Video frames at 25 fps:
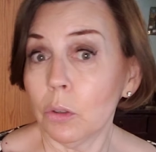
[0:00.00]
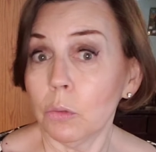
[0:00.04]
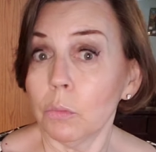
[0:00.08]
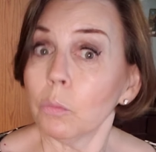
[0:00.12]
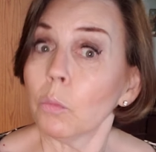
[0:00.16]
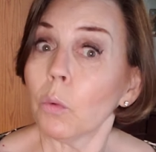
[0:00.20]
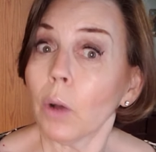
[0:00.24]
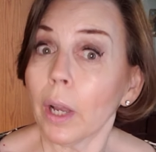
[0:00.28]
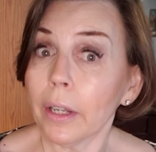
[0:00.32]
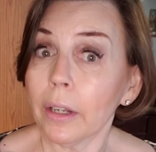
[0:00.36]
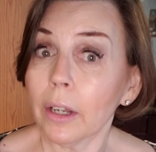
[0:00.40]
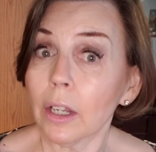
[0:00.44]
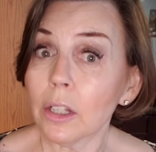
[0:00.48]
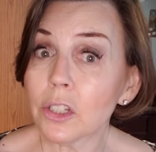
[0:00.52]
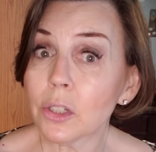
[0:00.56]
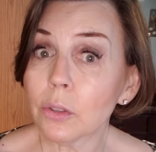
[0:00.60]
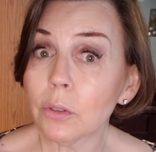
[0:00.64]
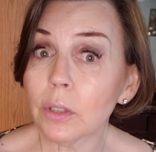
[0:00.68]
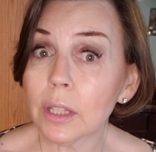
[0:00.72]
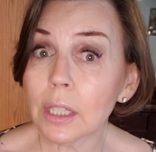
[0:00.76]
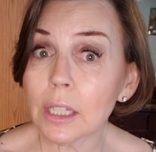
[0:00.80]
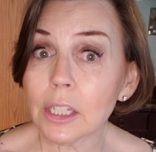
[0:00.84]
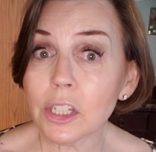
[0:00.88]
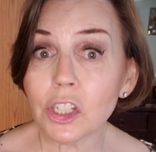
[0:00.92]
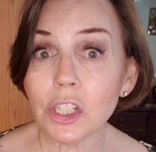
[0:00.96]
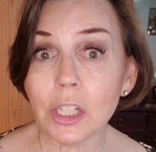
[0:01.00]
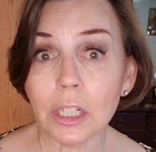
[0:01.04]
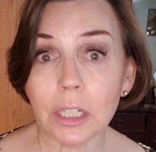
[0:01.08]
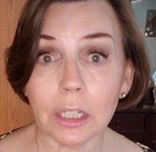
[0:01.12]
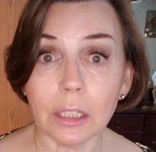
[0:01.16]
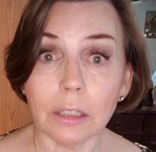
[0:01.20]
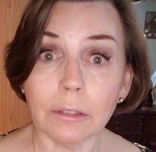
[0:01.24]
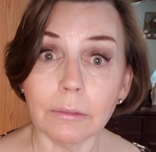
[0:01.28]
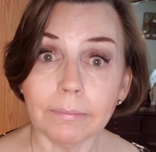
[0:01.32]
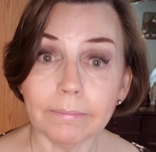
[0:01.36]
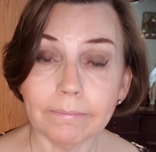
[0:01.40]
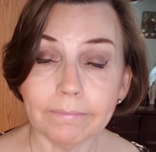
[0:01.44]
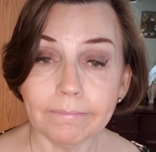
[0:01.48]
Why not do it this
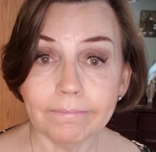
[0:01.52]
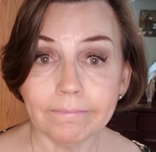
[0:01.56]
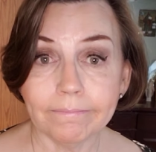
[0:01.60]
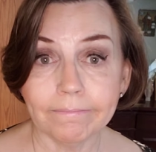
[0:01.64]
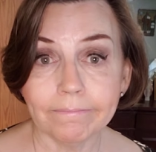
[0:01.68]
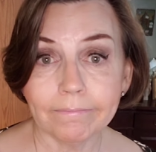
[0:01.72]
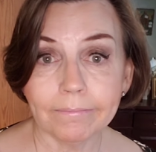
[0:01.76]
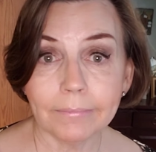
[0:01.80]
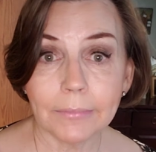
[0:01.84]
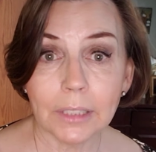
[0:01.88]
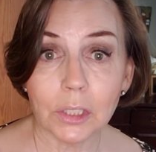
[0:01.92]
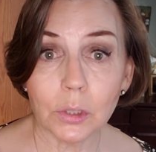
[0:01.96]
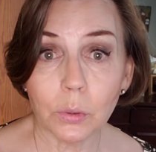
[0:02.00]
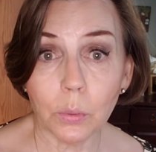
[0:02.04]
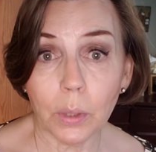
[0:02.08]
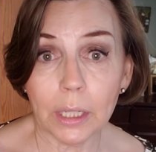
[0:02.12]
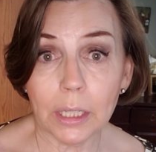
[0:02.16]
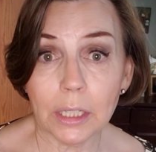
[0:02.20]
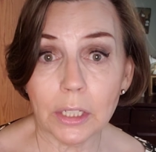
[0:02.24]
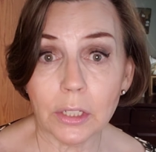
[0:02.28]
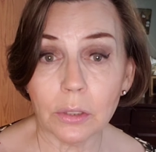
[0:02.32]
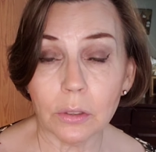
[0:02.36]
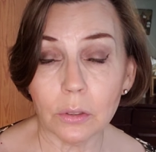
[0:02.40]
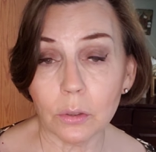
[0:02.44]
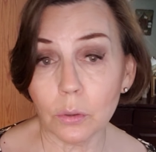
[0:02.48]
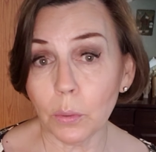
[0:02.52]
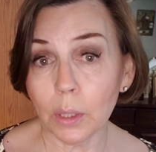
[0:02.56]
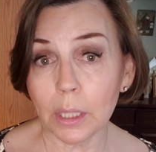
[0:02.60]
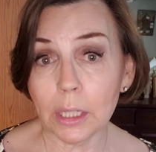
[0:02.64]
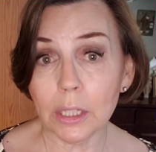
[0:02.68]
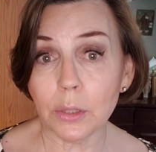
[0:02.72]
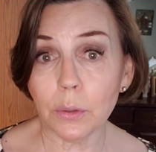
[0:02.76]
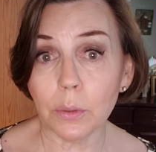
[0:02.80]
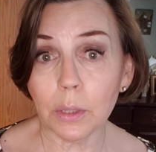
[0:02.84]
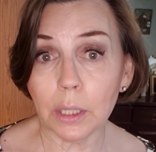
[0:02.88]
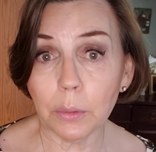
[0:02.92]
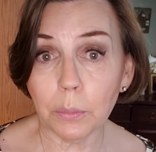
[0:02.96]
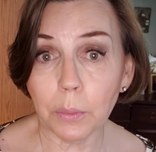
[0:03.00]
year?
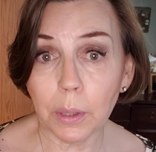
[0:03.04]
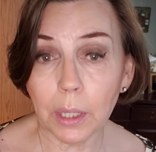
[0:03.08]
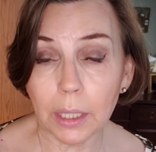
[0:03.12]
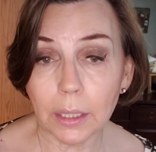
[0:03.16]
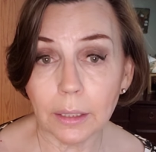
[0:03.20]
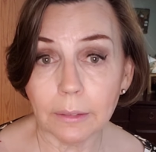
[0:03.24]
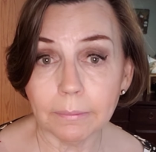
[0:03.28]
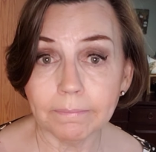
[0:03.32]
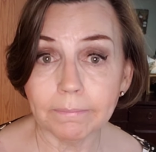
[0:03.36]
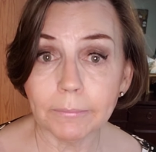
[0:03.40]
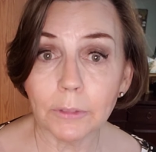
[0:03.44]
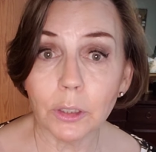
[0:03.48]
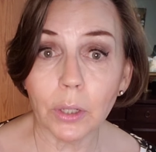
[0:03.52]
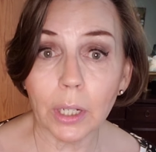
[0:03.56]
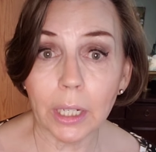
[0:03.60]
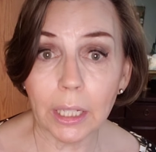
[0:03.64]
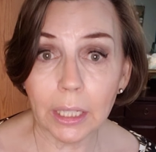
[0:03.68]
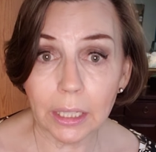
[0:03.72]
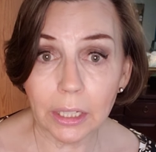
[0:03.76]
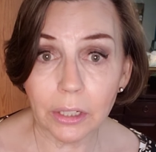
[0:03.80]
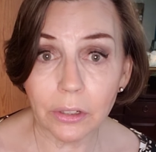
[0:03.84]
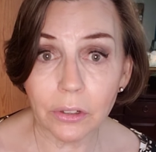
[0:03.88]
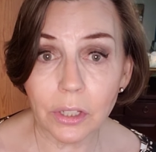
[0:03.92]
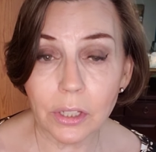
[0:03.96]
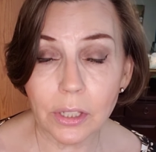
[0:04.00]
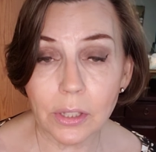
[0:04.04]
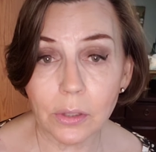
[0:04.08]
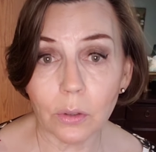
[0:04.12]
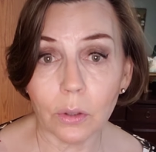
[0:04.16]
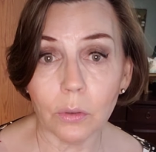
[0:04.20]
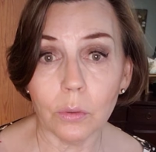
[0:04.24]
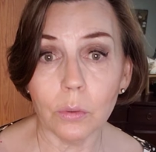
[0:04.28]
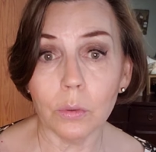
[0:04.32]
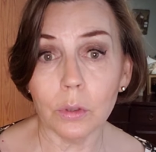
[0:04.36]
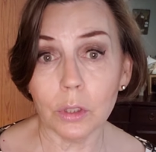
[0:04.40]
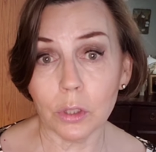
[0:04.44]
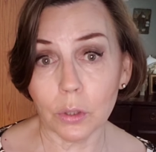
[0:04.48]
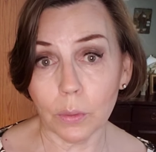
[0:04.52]
2021. Great year to
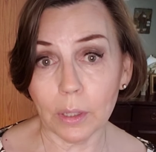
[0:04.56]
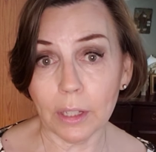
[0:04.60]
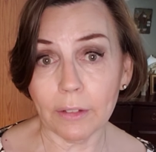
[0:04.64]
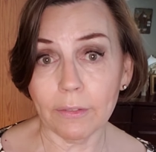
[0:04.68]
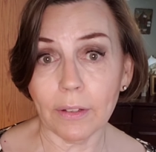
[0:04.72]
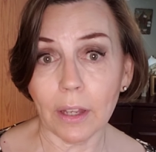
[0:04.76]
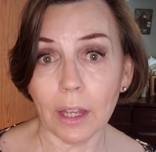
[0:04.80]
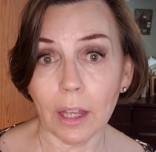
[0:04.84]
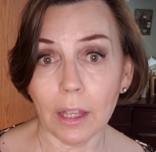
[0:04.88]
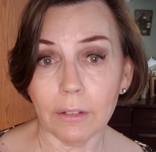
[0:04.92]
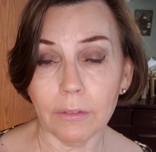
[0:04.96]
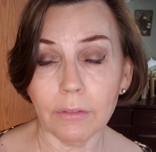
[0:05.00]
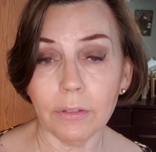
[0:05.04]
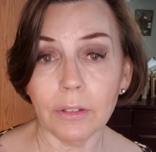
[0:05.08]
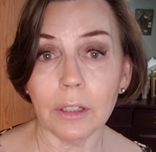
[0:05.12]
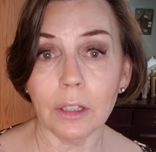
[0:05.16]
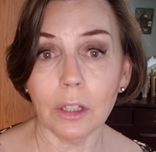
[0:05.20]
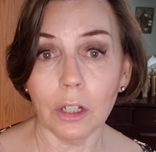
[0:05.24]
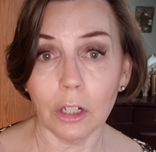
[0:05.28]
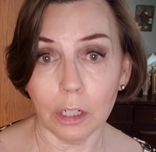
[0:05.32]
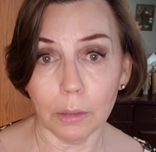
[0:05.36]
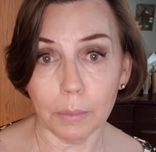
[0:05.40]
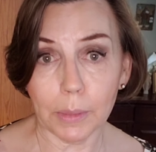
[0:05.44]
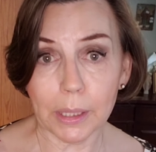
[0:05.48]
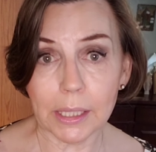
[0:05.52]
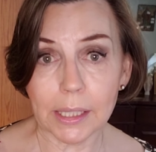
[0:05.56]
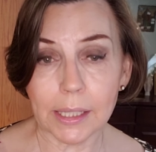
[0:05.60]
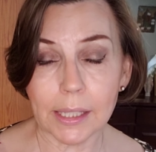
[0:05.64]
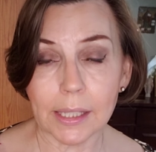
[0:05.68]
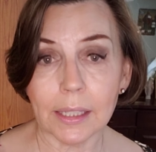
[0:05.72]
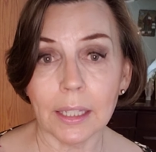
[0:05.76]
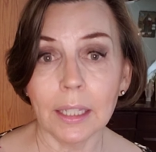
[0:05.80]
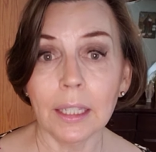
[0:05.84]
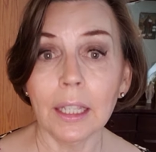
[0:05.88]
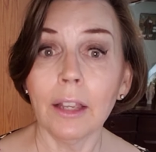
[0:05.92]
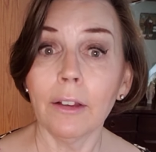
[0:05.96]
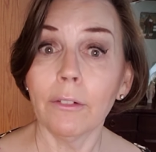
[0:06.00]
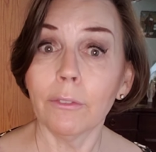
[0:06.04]
sew 25 garments.
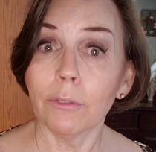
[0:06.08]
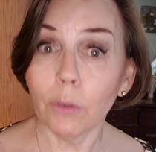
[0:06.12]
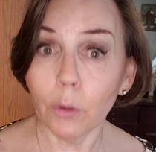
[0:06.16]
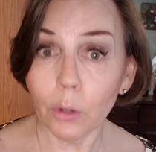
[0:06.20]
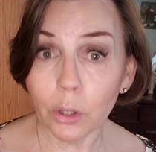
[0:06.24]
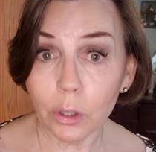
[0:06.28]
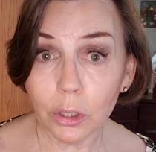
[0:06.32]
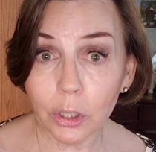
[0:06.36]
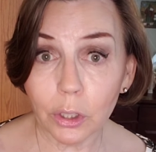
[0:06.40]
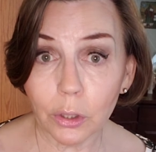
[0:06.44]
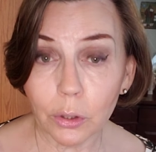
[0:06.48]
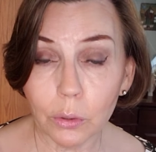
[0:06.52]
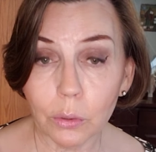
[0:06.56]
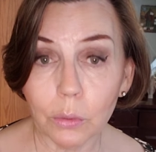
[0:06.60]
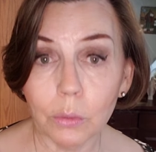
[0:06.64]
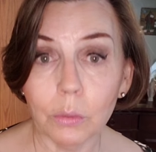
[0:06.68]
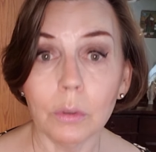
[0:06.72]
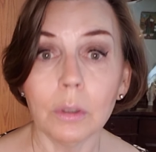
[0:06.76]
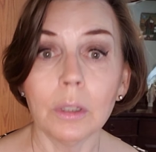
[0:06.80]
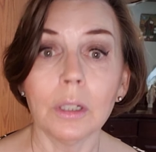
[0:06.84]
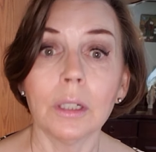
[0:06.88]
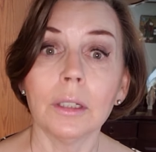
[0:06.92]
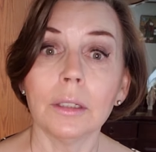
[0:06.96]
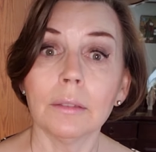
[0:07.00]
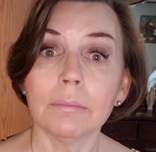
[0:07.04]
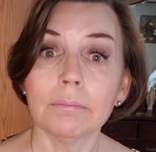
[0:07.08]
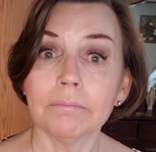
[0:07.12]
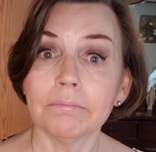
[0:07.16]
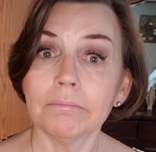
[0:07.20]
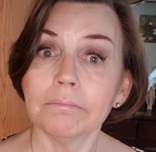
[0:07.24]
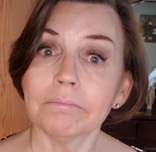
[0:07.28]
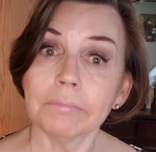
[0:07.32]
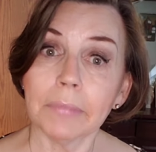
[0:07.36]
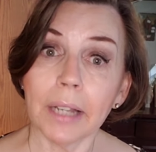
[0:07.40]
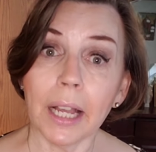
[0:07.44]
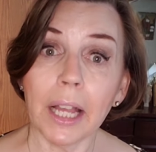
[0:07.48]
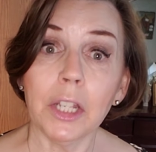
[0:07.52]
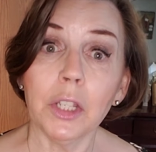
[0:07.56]
For you,
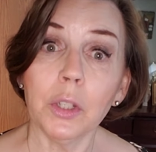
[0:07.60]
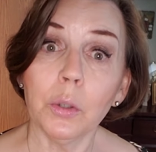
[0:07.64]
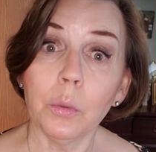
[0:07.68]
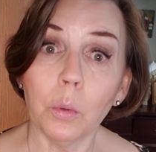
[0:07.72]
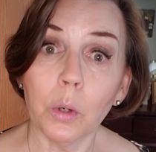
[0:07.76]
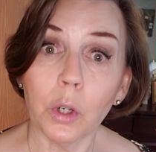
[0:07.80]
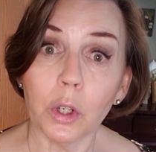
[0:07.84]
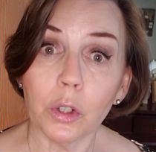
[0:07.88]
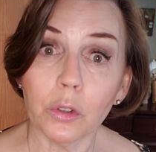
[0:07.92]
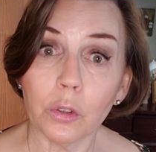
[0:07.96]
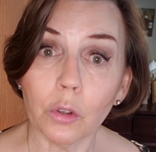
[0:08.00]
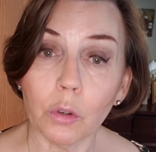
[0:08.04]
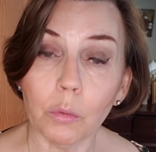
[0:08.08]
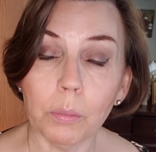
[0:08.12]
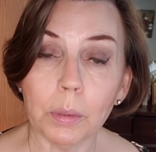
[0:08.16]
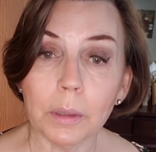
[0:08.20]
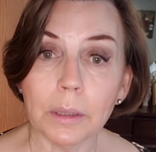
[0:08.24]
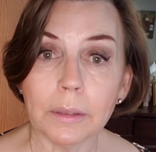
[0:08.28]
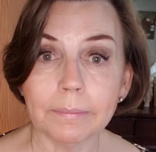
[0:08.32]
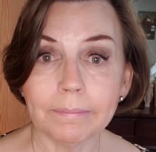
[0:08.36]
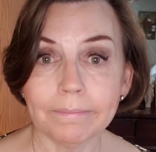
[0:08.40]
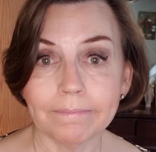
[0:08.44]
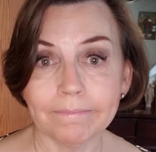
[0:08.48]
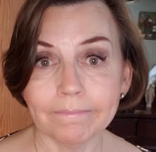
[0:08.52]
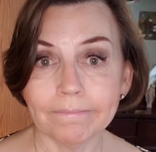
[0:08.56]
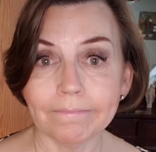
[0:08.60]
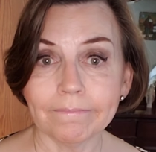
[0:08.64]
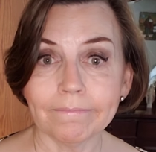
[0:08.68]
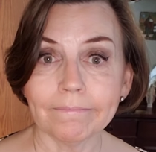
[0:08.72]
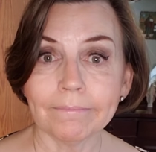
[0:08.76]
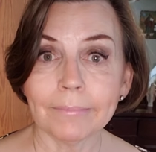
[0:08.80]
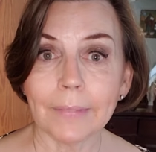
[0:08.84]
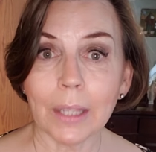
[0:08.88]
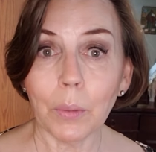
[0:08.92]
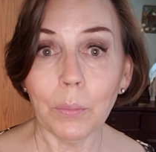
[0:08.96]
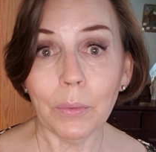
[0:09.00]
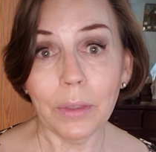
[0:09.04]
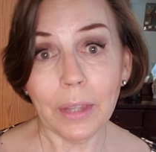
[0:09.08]
a new wardrobe.
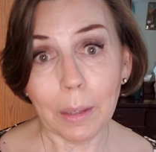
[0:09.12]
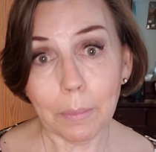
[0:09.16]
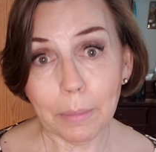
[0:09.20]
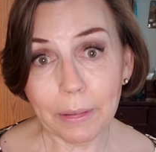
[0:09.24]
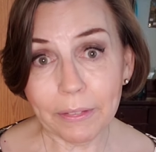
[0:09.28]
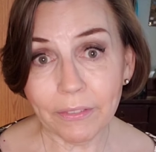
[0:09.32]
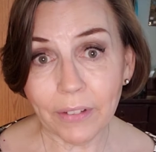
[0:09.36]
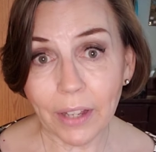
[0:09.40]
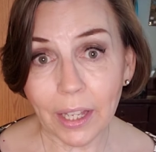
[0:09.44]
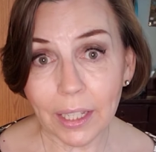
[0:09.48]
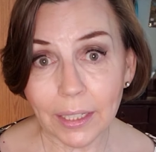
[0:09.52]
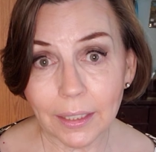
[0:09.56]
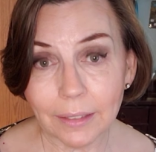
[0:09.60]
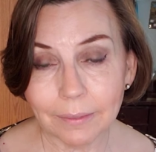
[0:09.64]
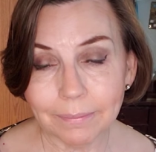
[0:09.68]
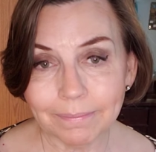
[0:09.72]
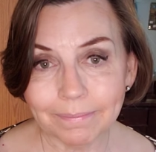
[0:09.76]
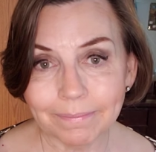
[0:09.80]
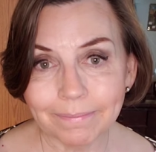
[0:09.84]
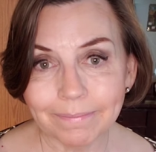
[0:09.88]
Wouldn't that be fun?